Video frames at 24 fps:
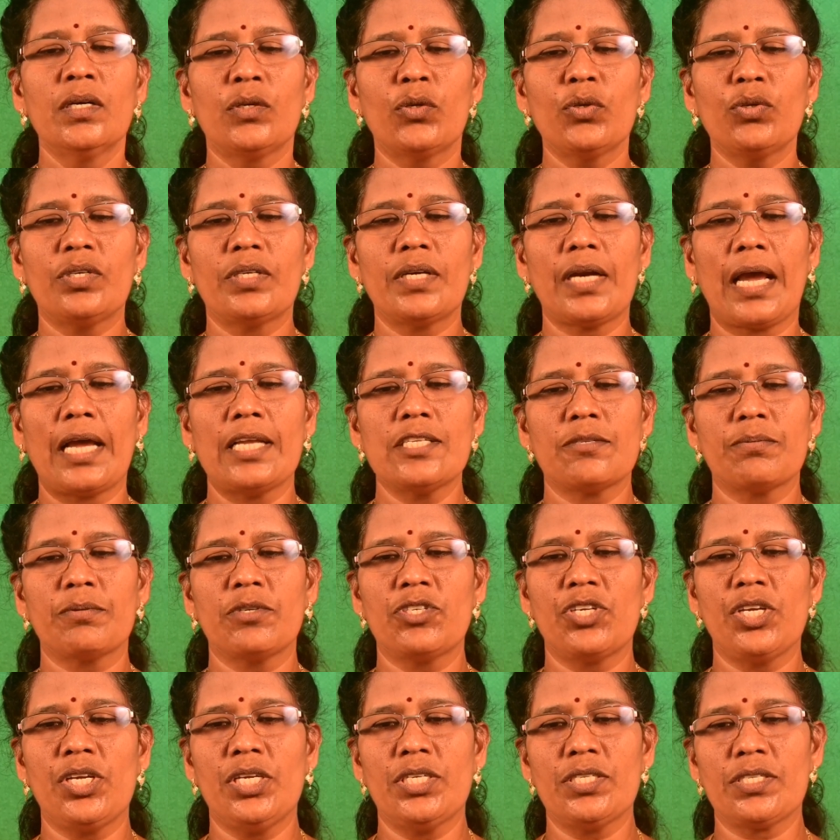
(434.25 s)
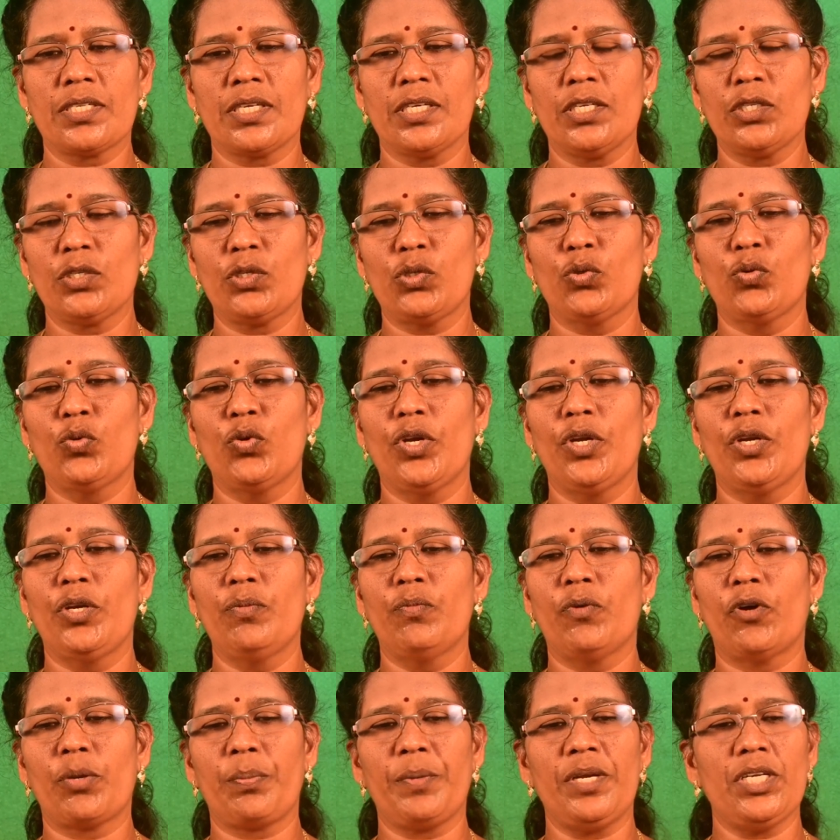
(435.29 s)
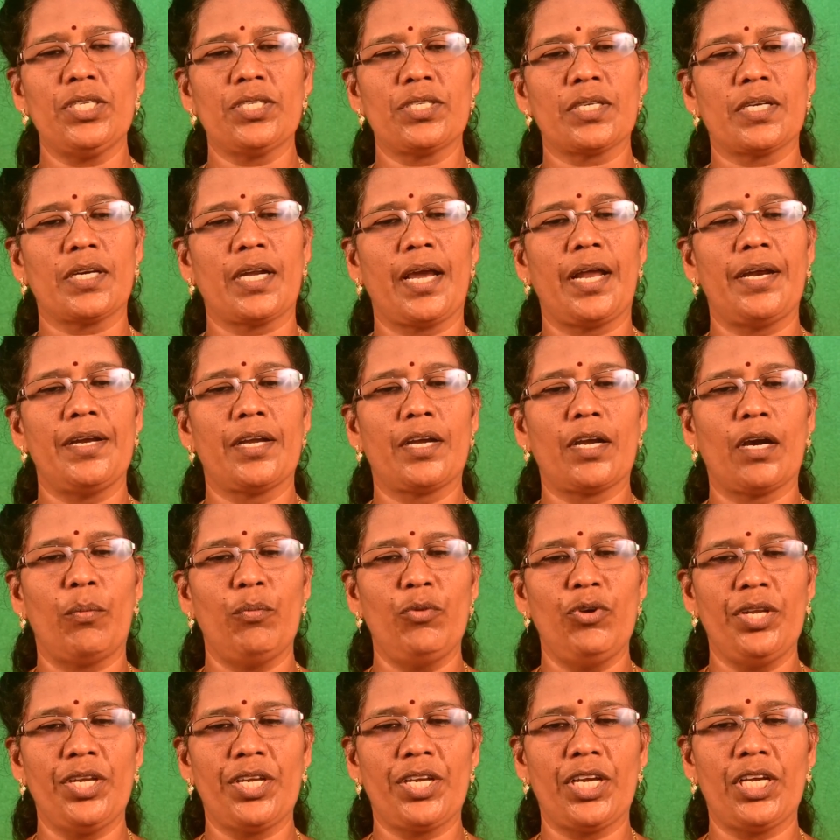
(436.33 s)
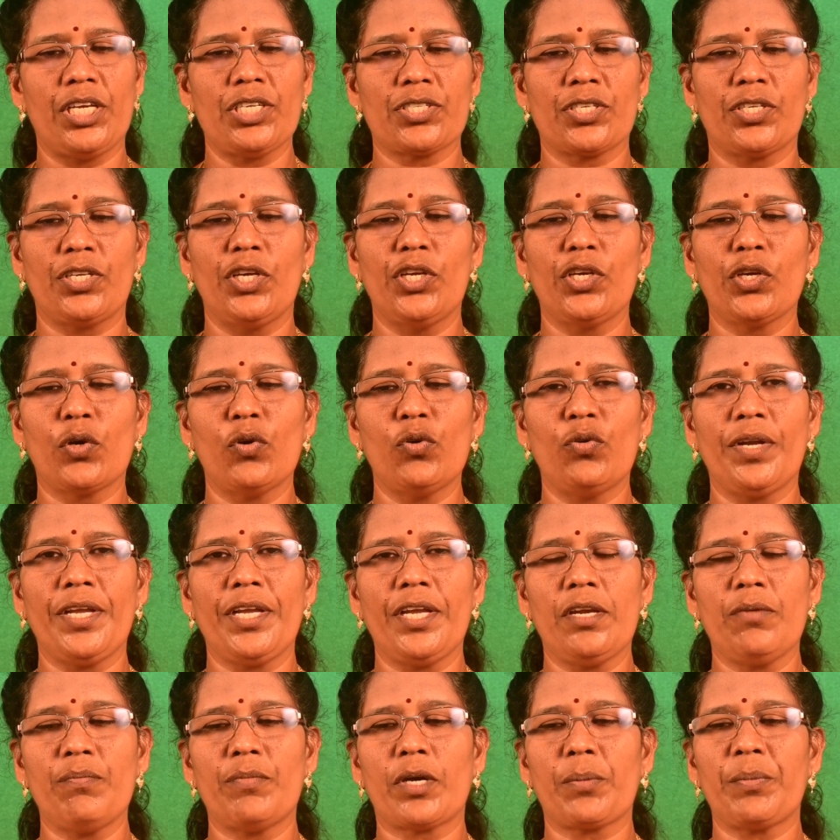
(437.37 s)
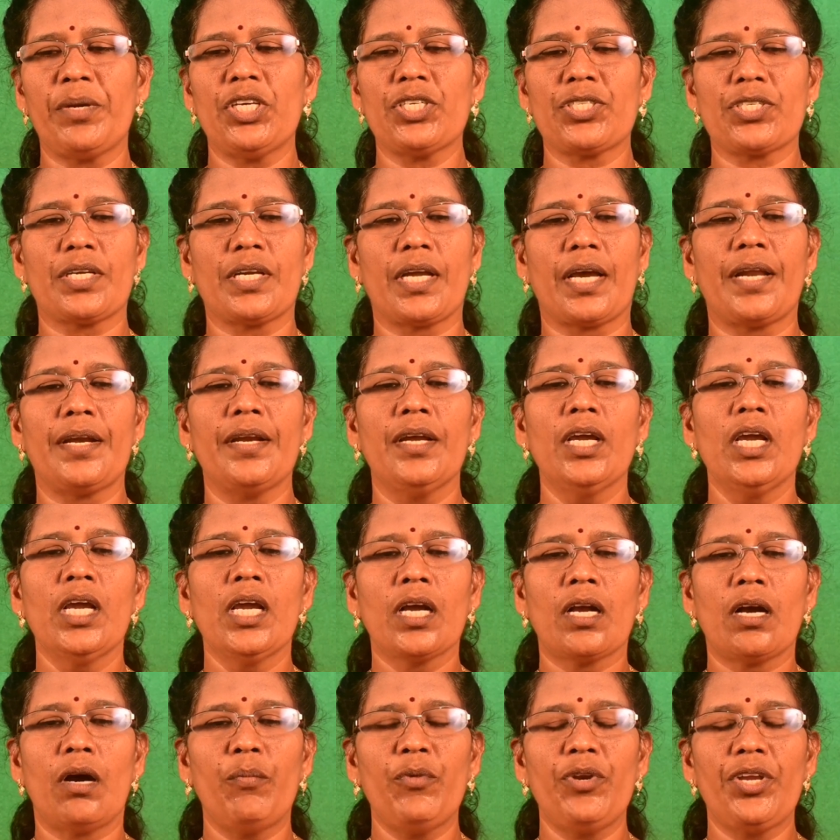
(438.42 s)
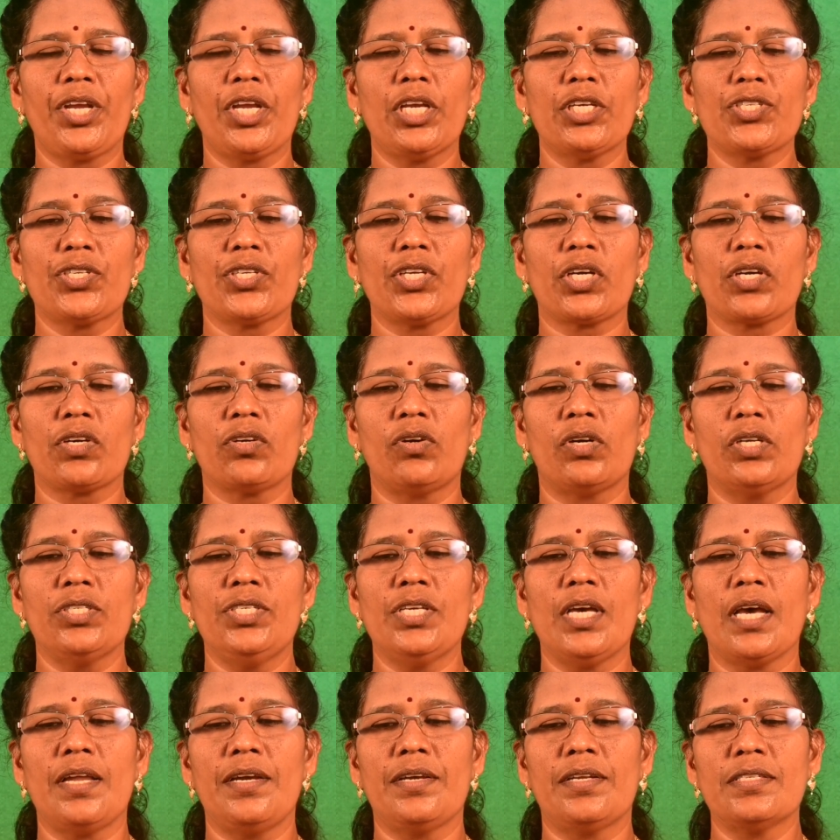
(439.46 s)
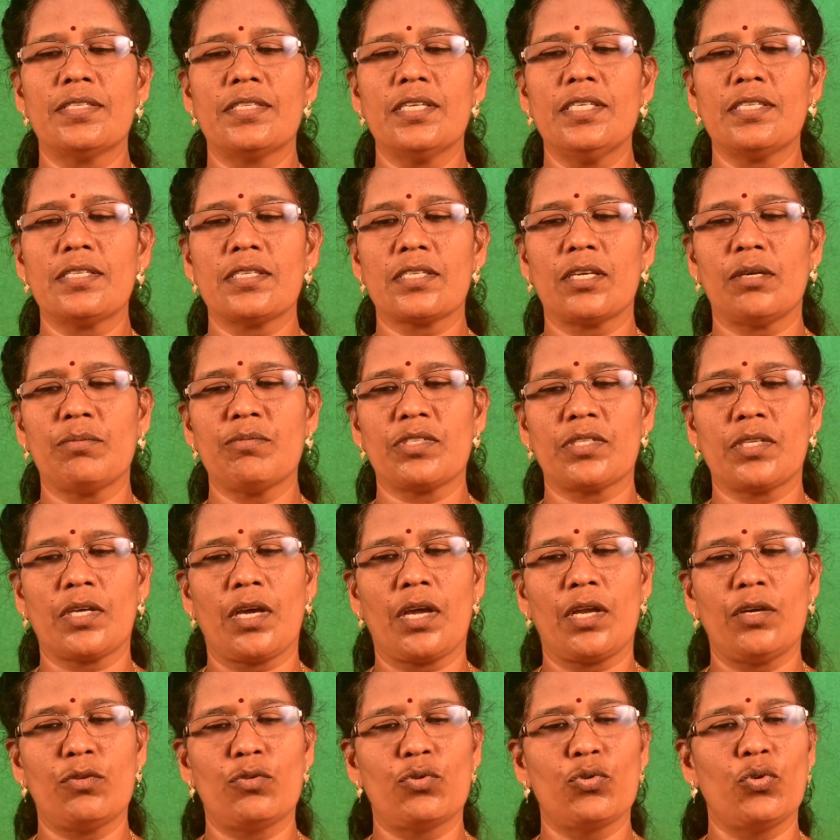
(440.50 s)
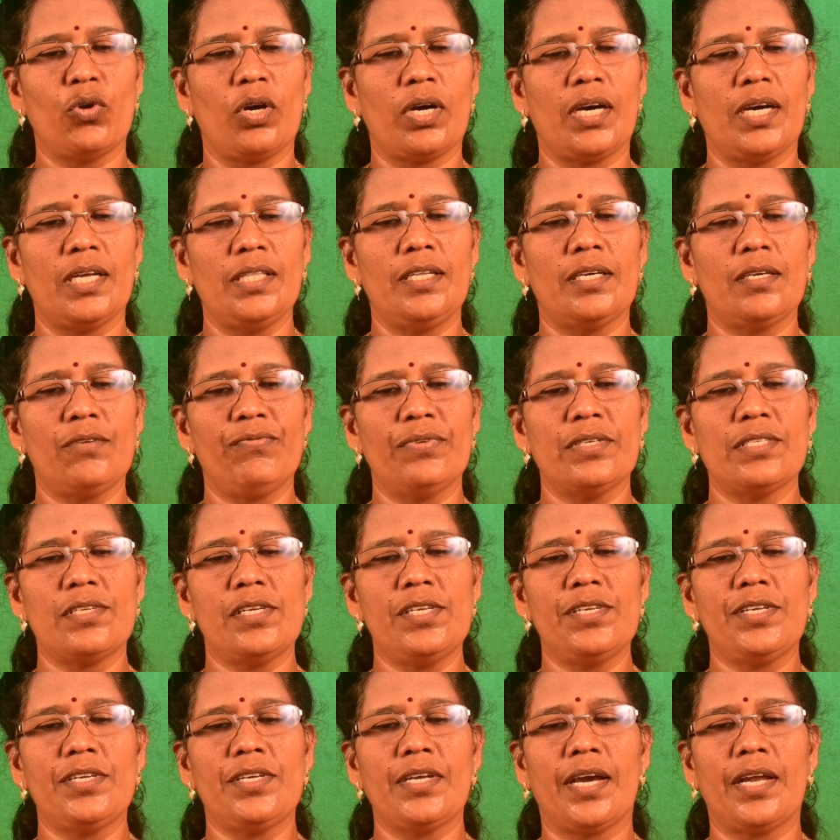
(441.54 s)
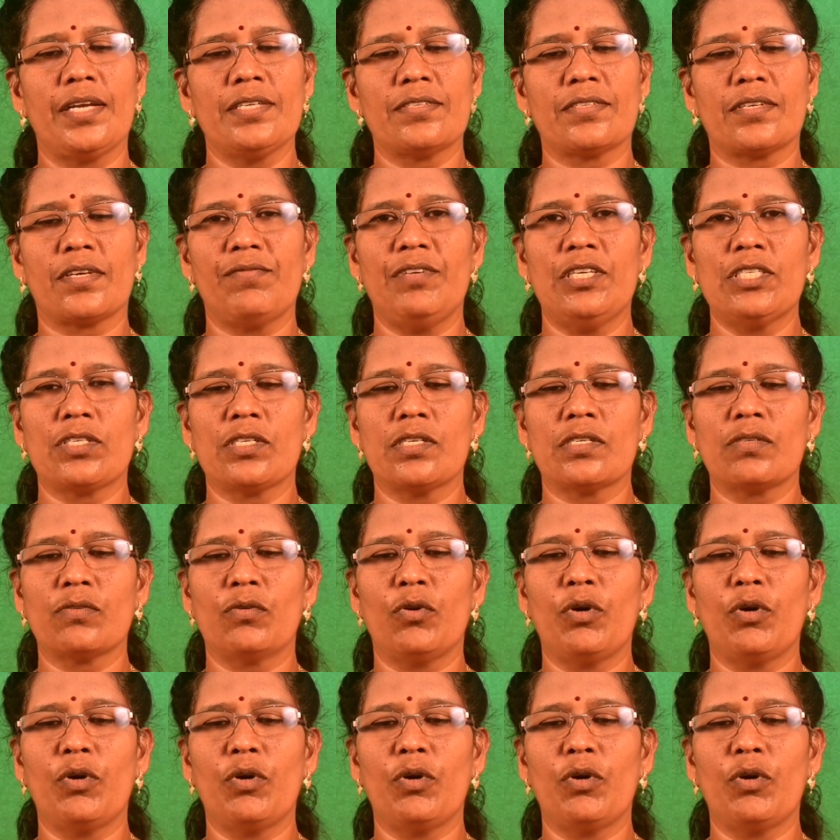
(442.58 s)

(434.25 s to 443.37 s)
to transportation, to information and communication, including information and communication technology and systems, and to other facilities and services